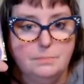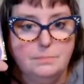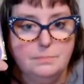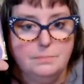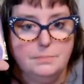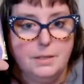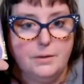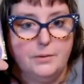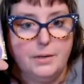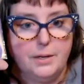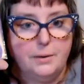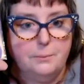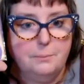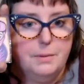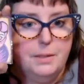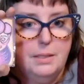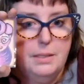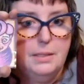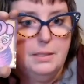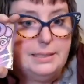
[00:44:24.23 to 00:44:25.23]
There we go.
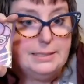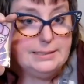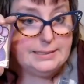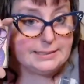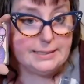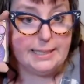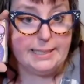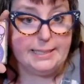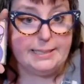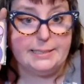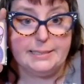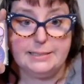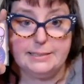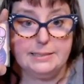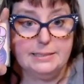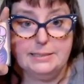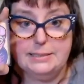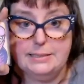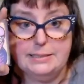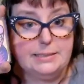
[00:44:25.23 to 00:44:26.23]
It's tiny.
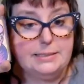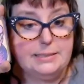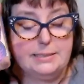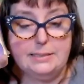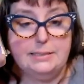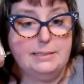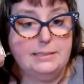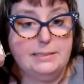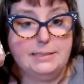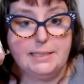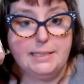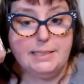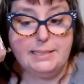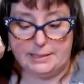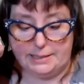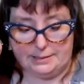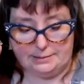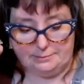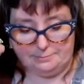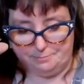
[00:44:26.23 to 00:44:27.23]
It's teeny
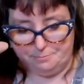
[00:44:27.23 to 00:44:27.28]
tiny.